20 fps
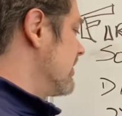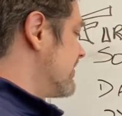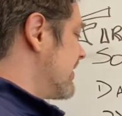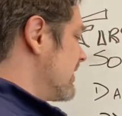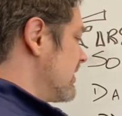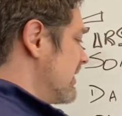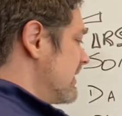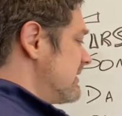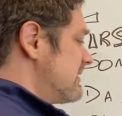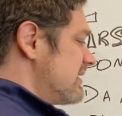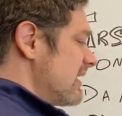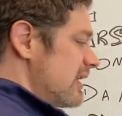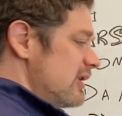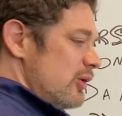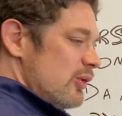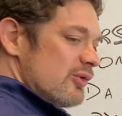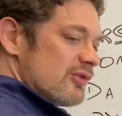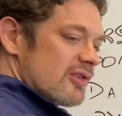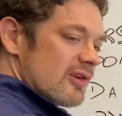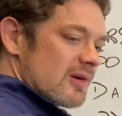The LinkedIn
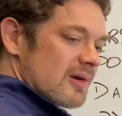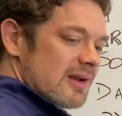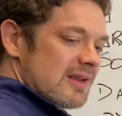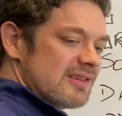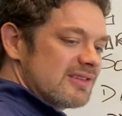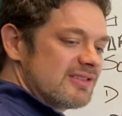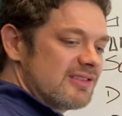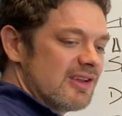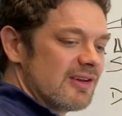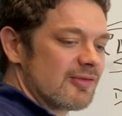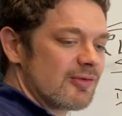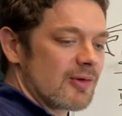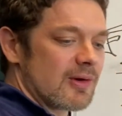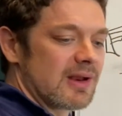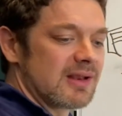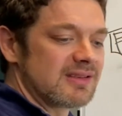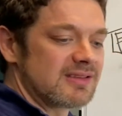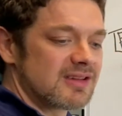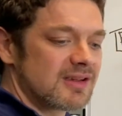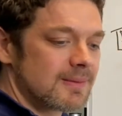user is
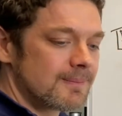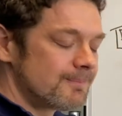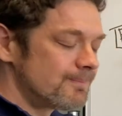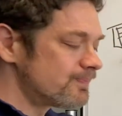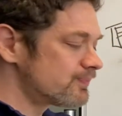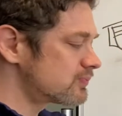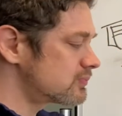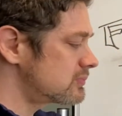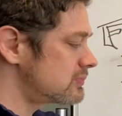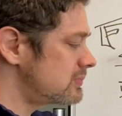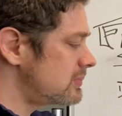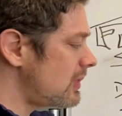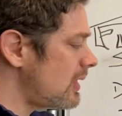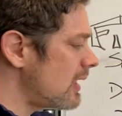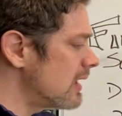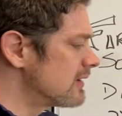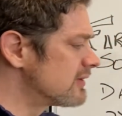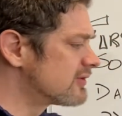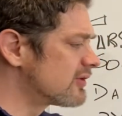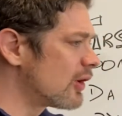different.
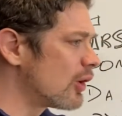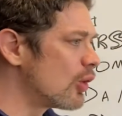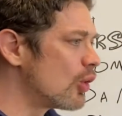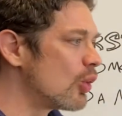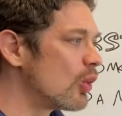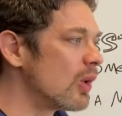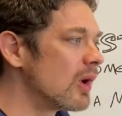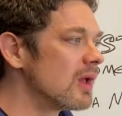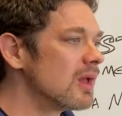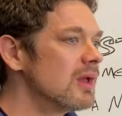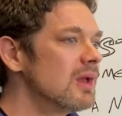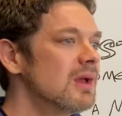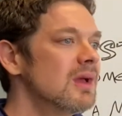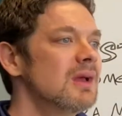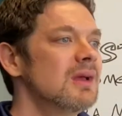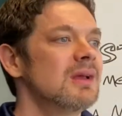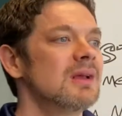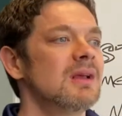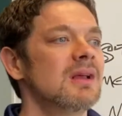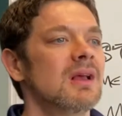So
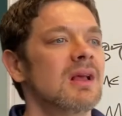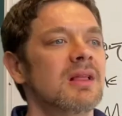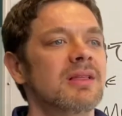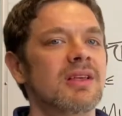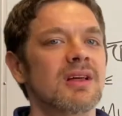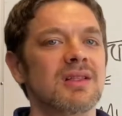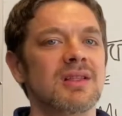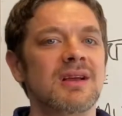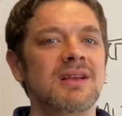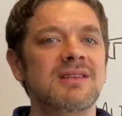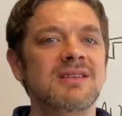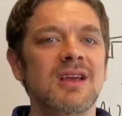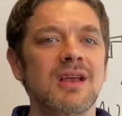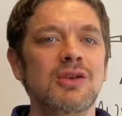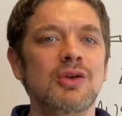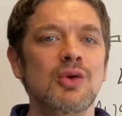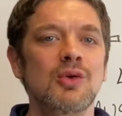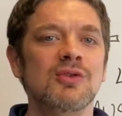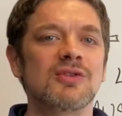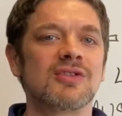the LinkedIn
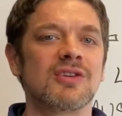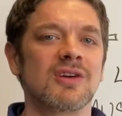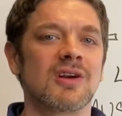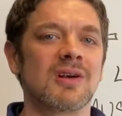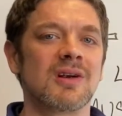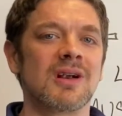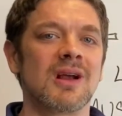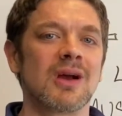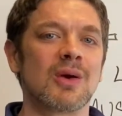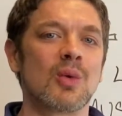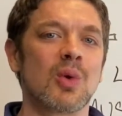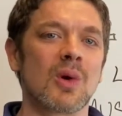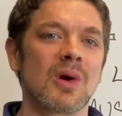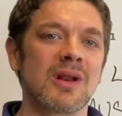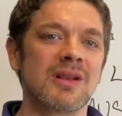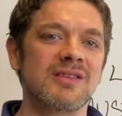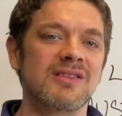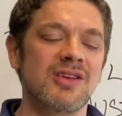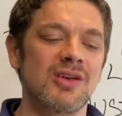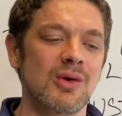user,
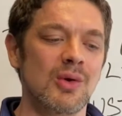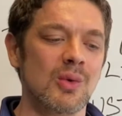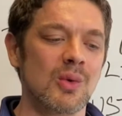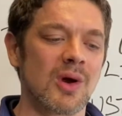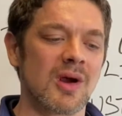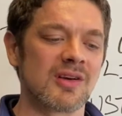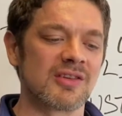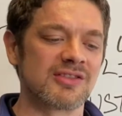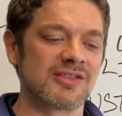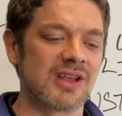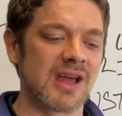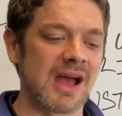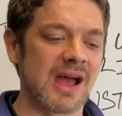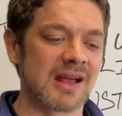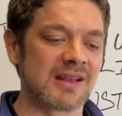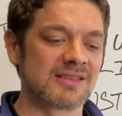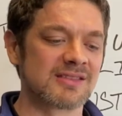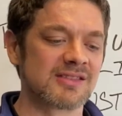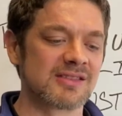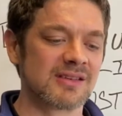according to our
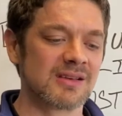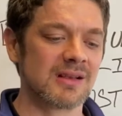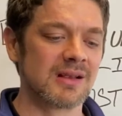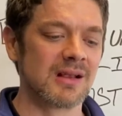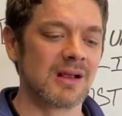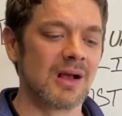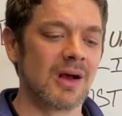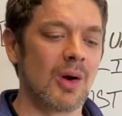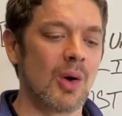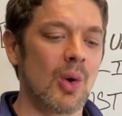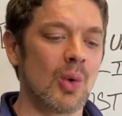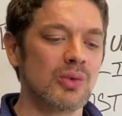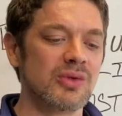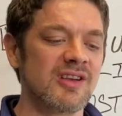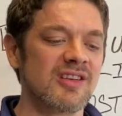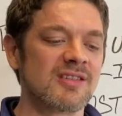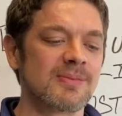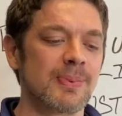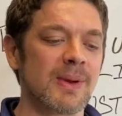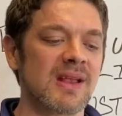stats, only
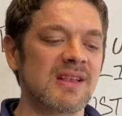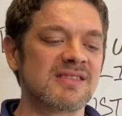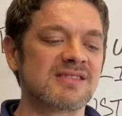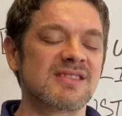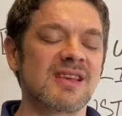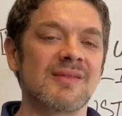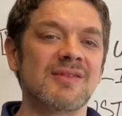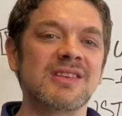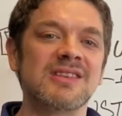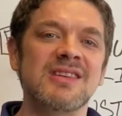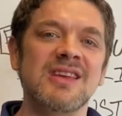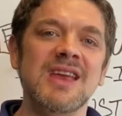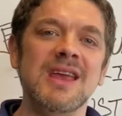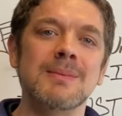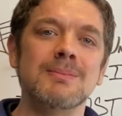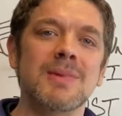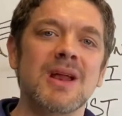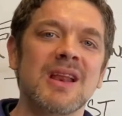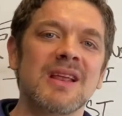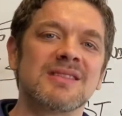spends 17
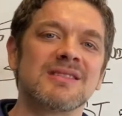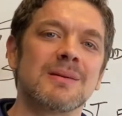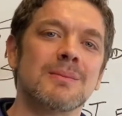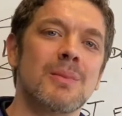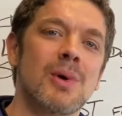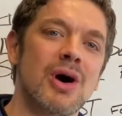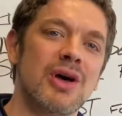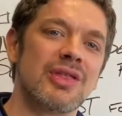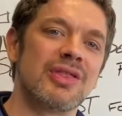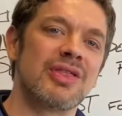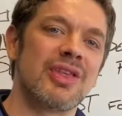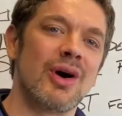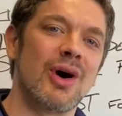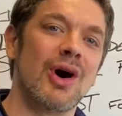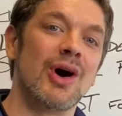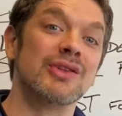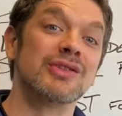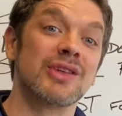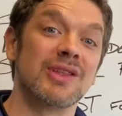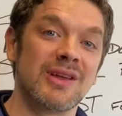minutes a month
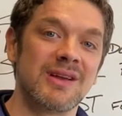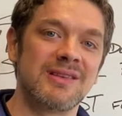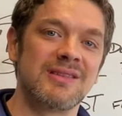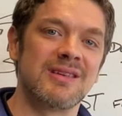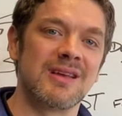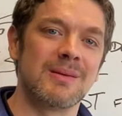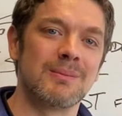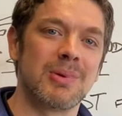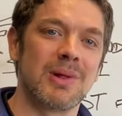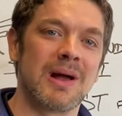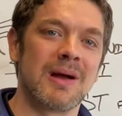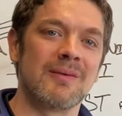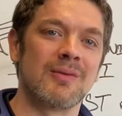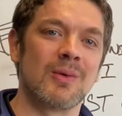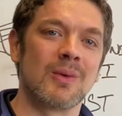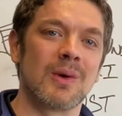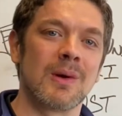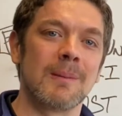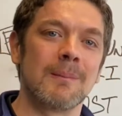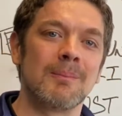on the LinkedIn
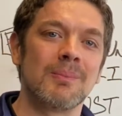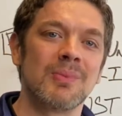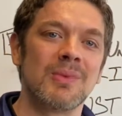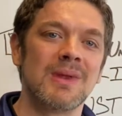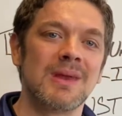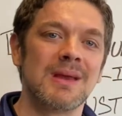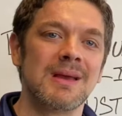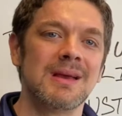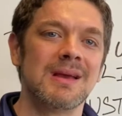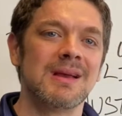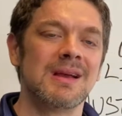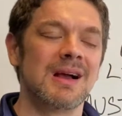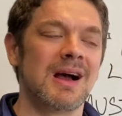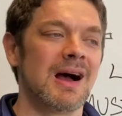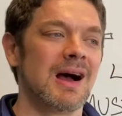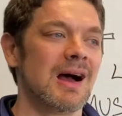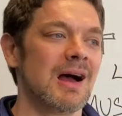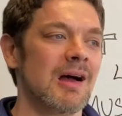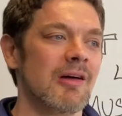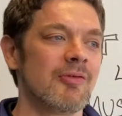platform.
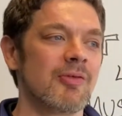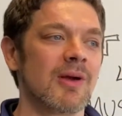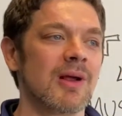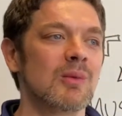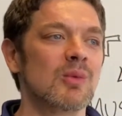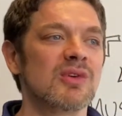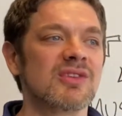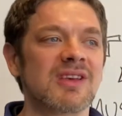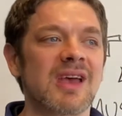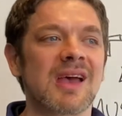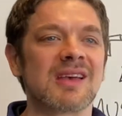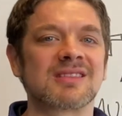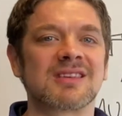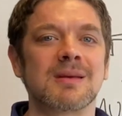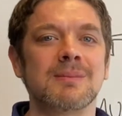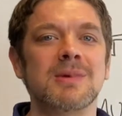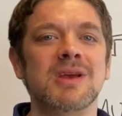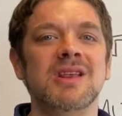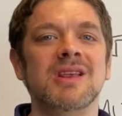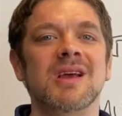A friend was asking
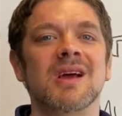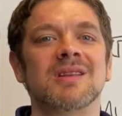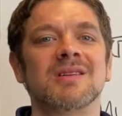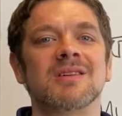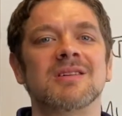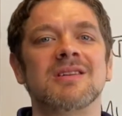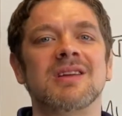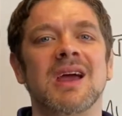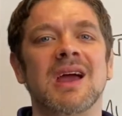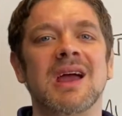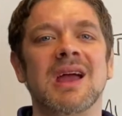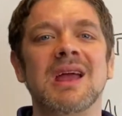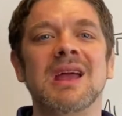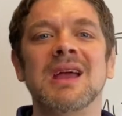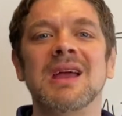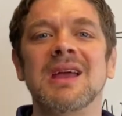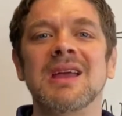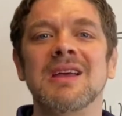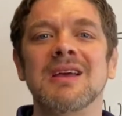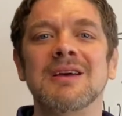me the other day
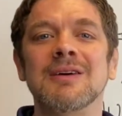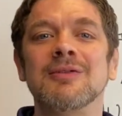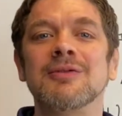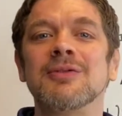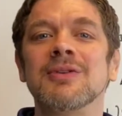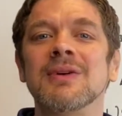if